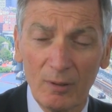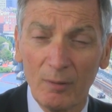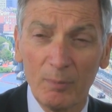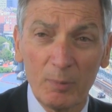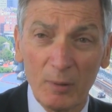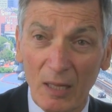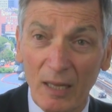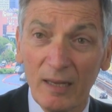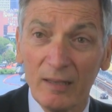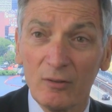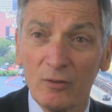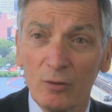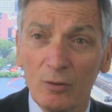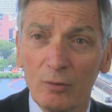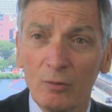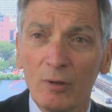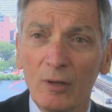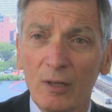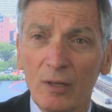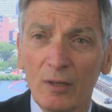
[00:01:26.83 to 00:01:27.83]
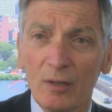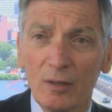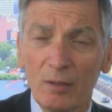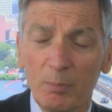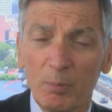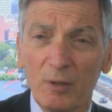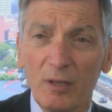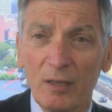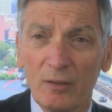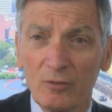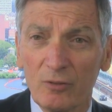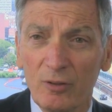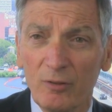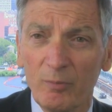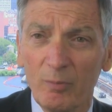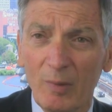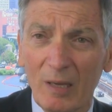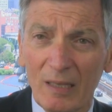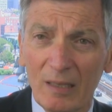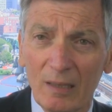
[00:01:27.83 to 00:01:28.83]
applied to the production of
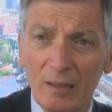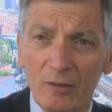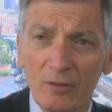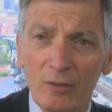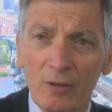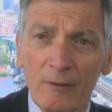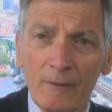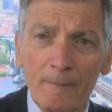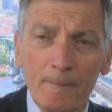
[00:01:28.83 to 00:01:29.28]
metals.